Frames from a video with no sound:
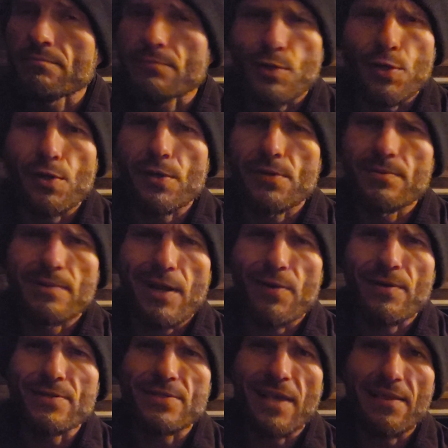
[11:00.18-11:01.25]
Good. Did I
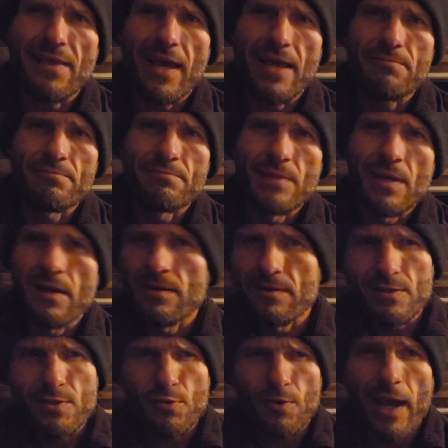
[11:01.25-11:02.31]
already say that?
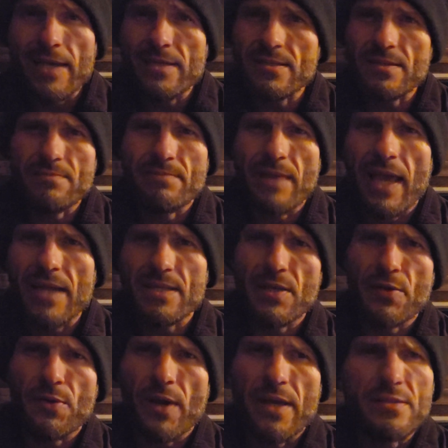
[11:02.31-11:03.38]
Christ,
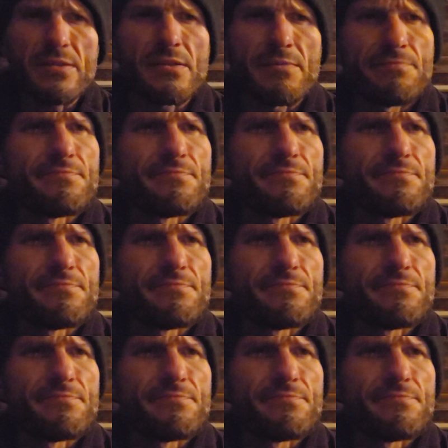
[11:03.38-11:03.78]
Antichrist.